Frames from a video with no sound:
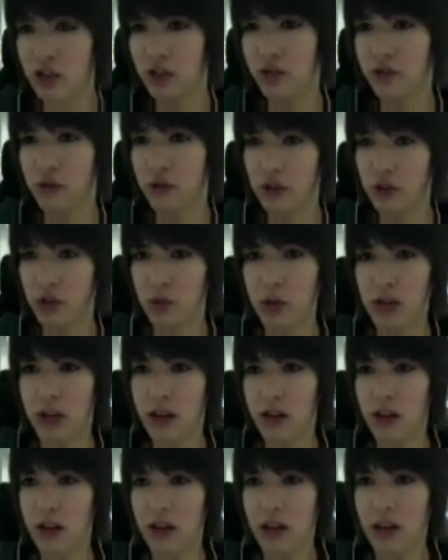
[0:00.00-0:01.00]
for doing
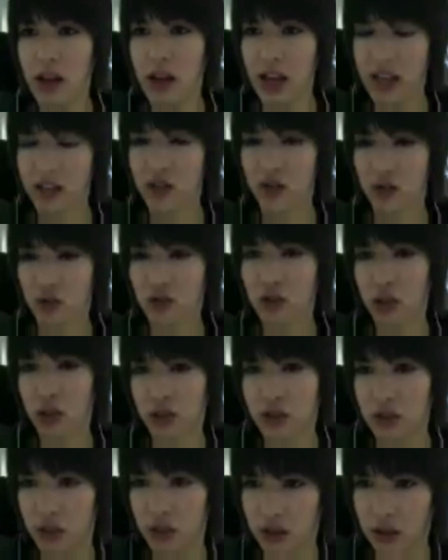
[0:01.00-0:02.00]
it. It's
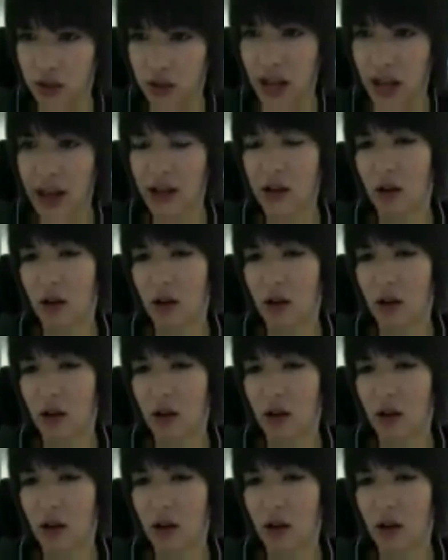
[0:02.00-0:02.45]
just that